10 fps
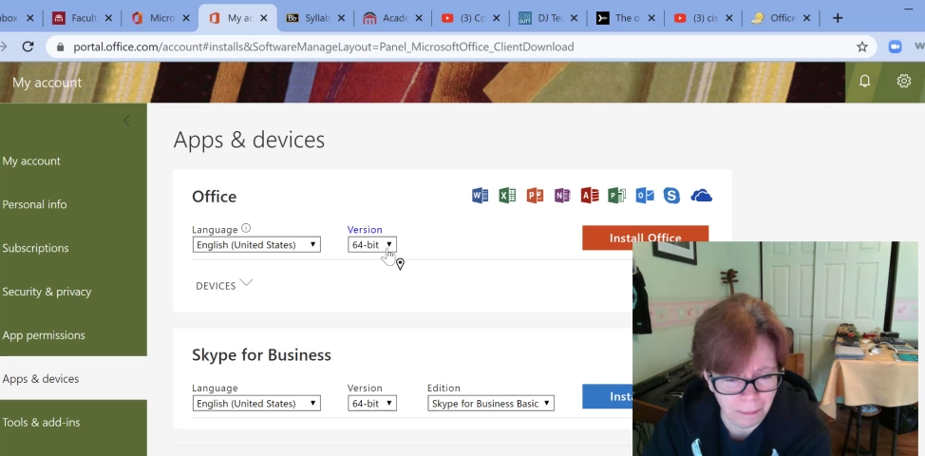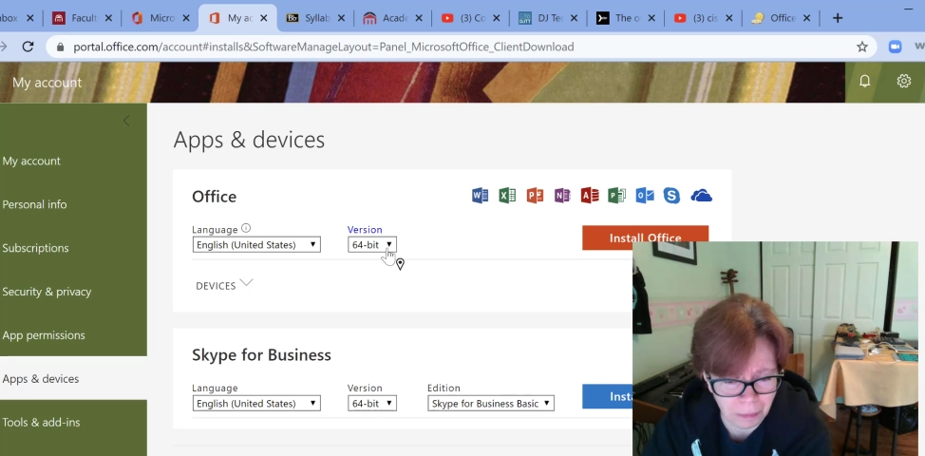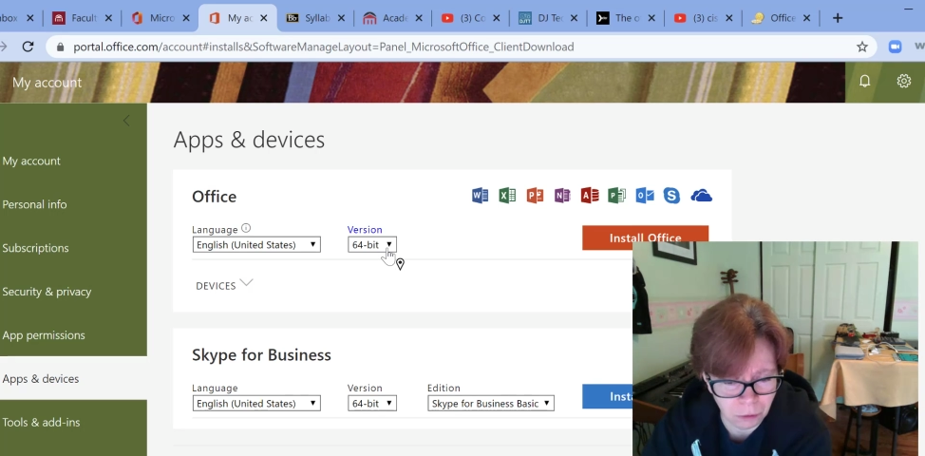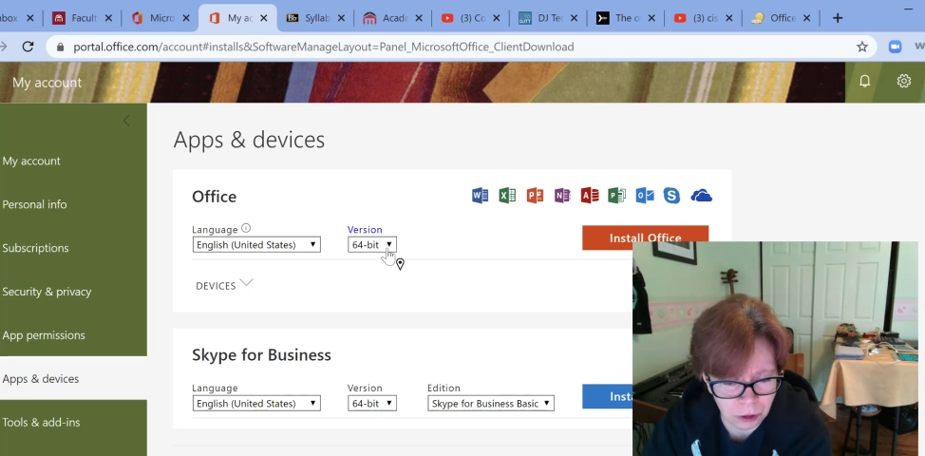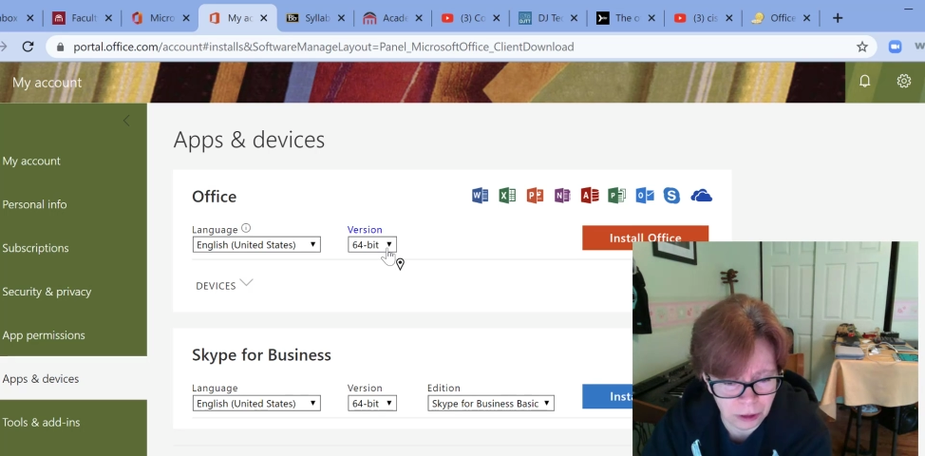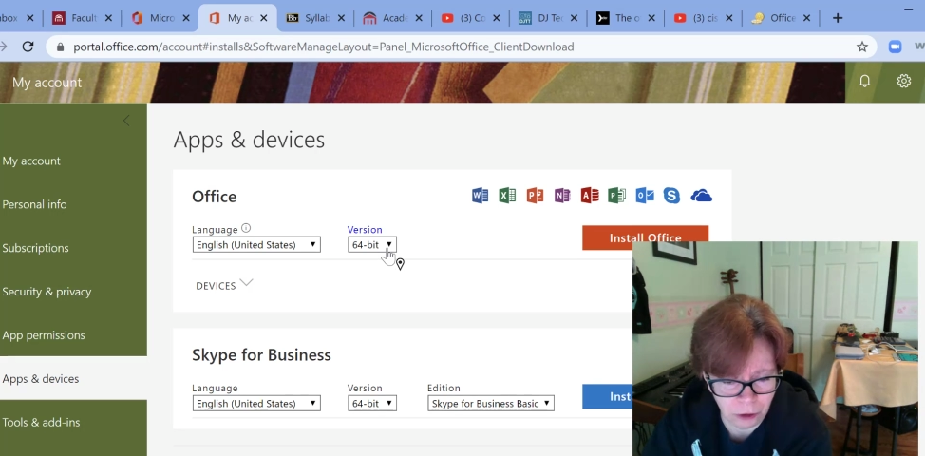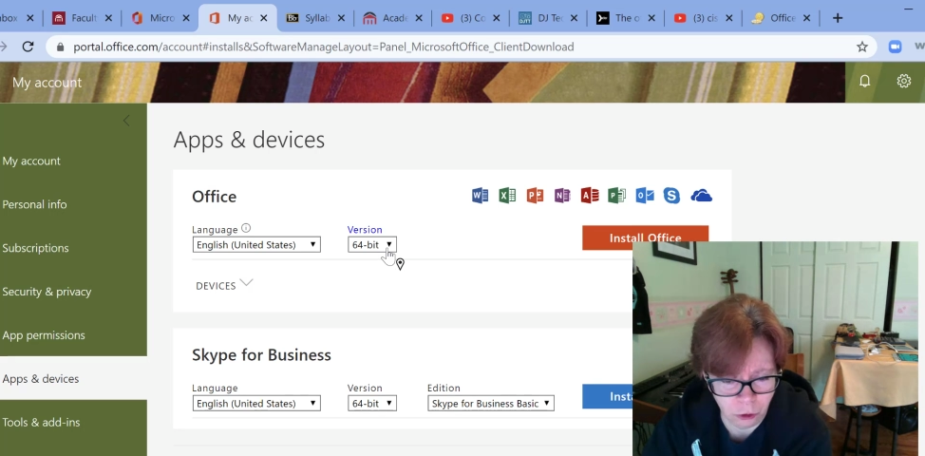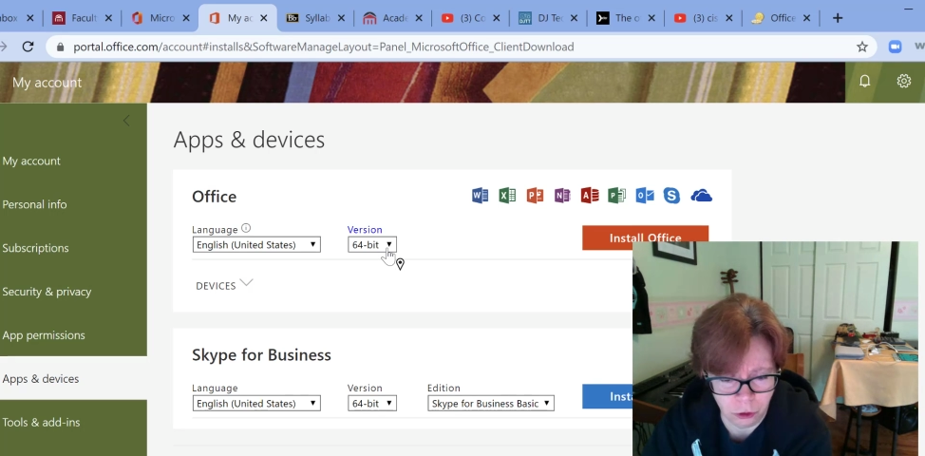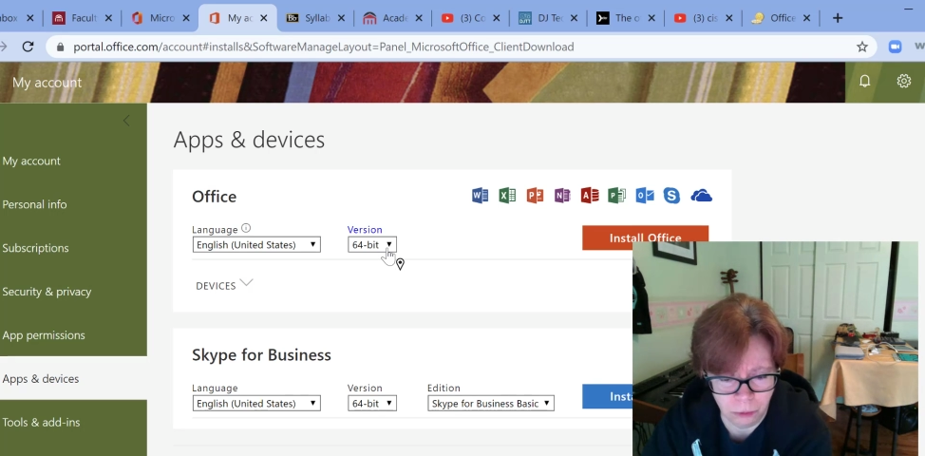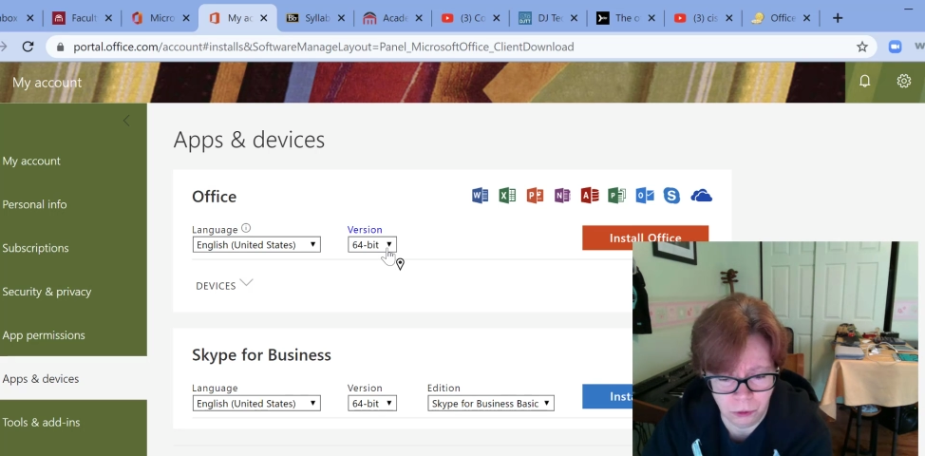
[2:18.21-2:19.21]
of memory that
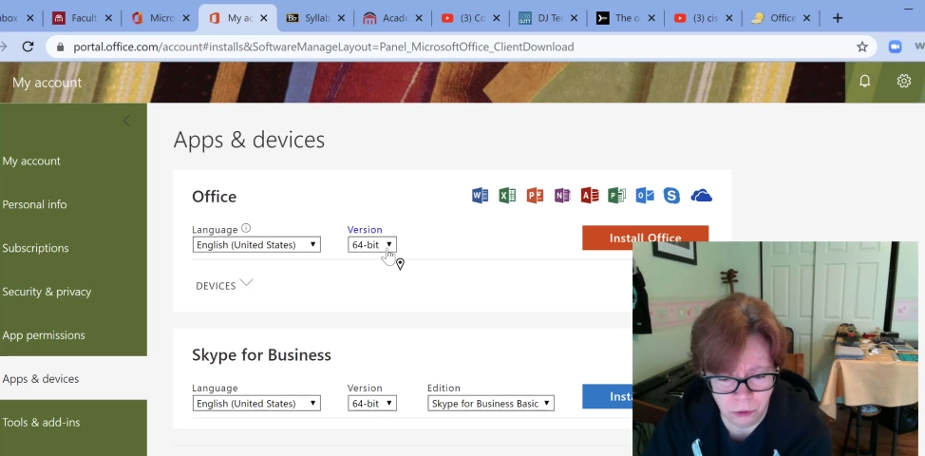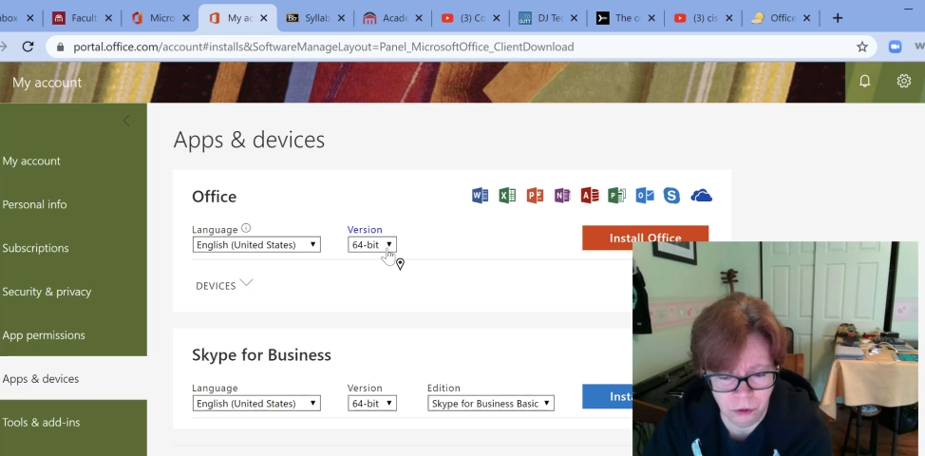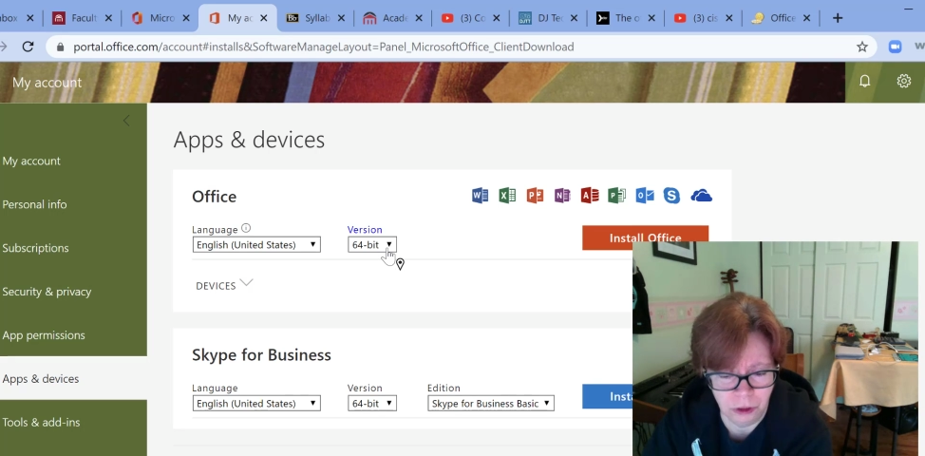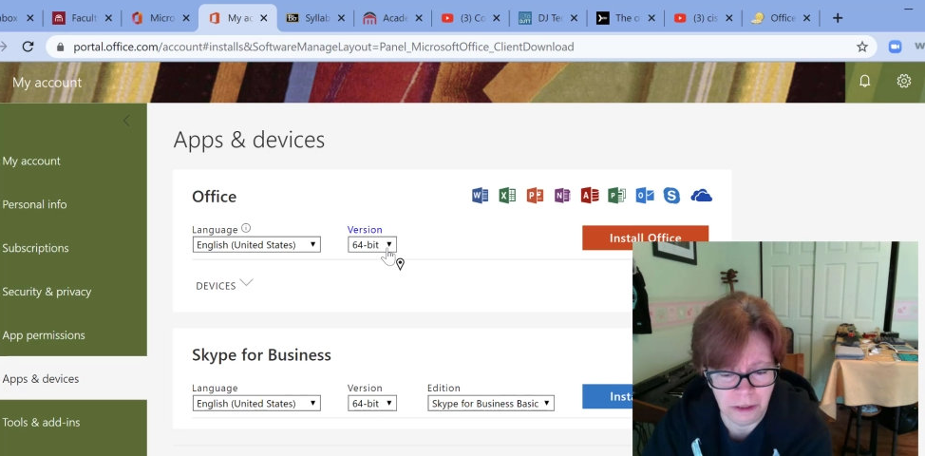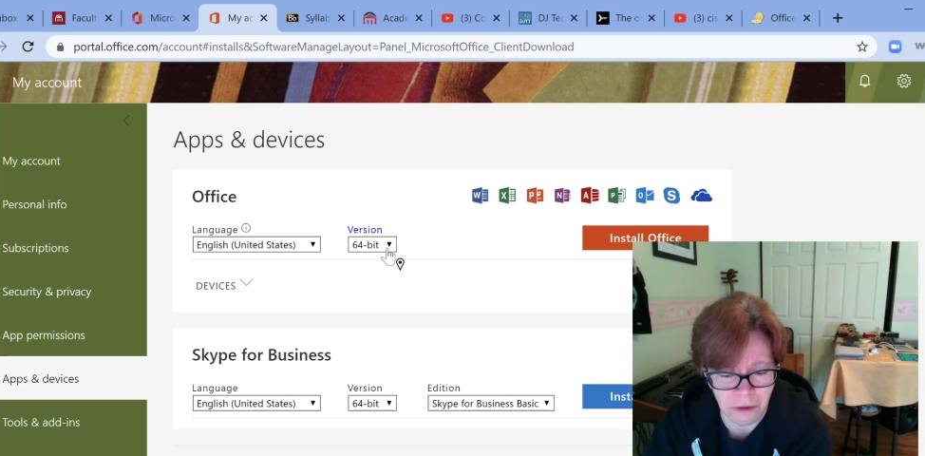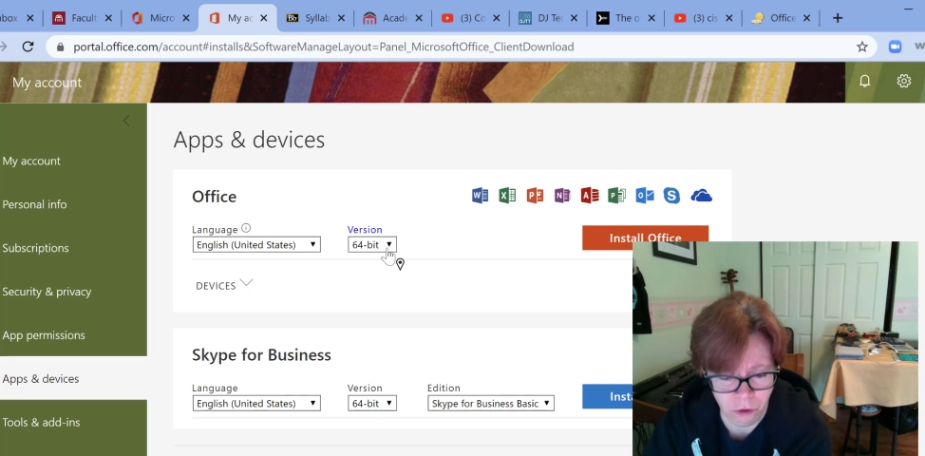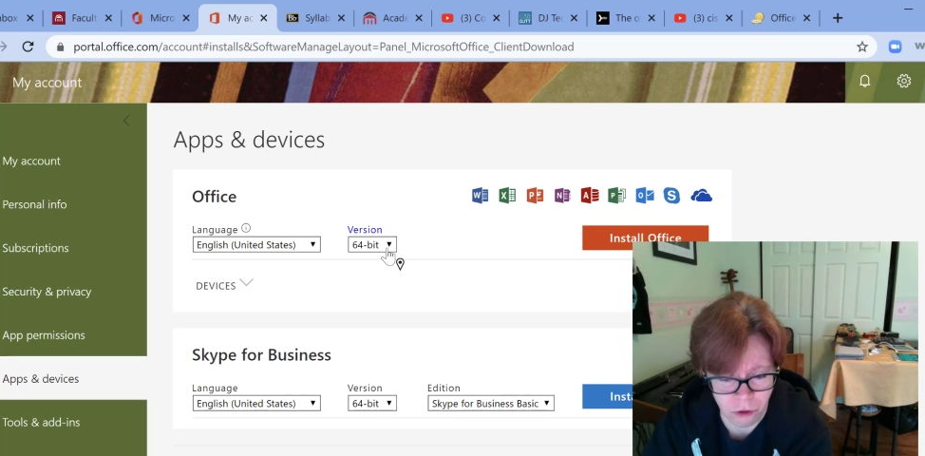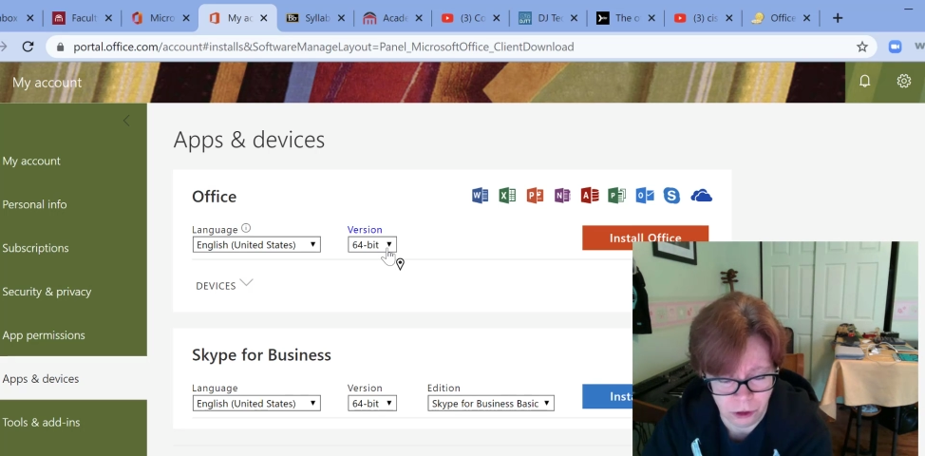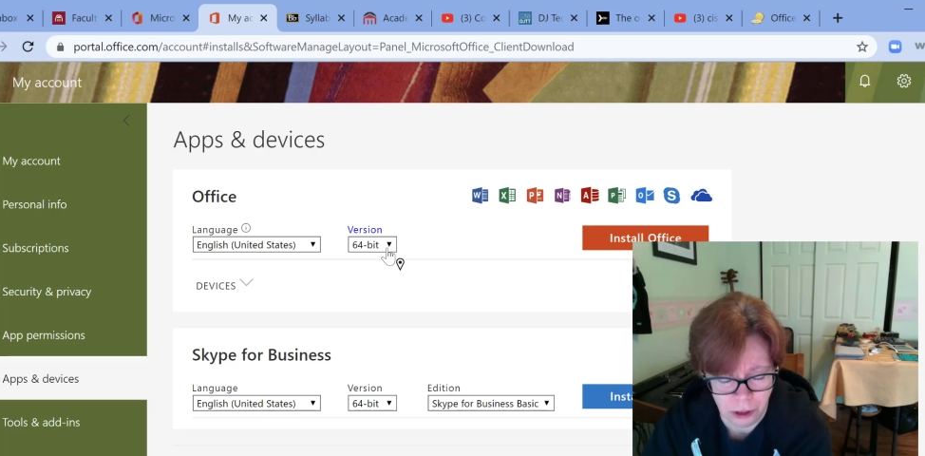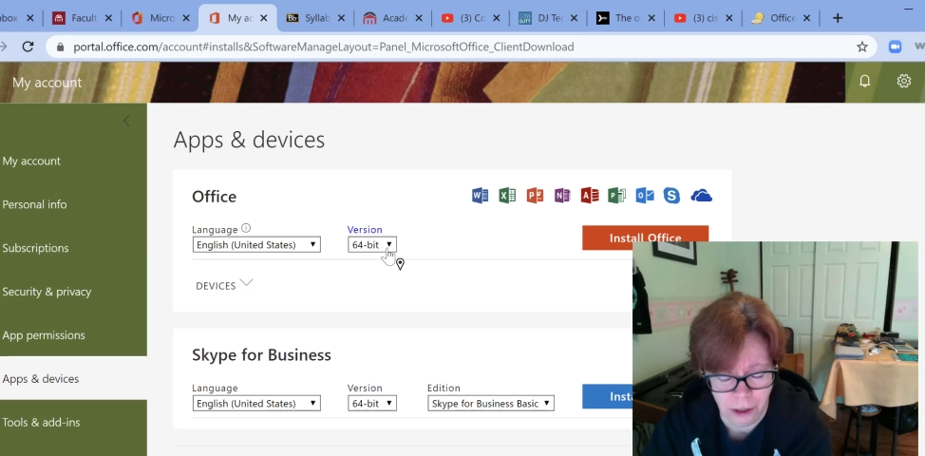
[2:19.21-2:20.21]
your computer
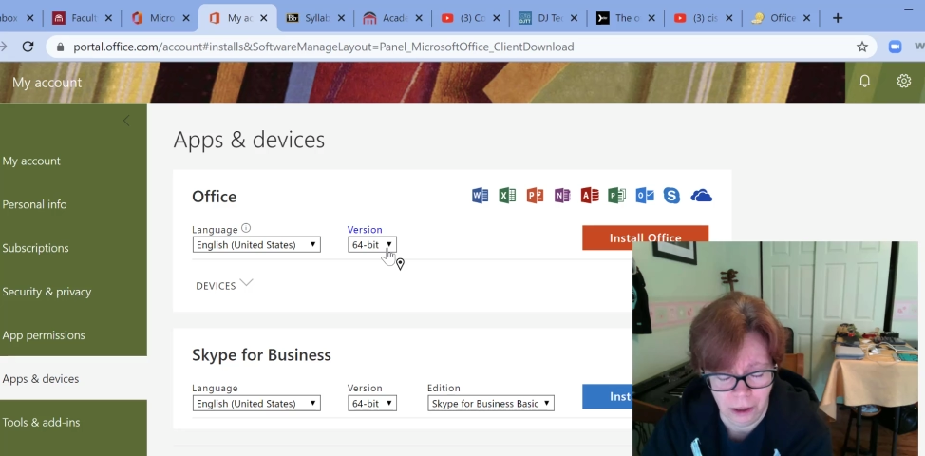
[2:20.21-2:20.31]
needs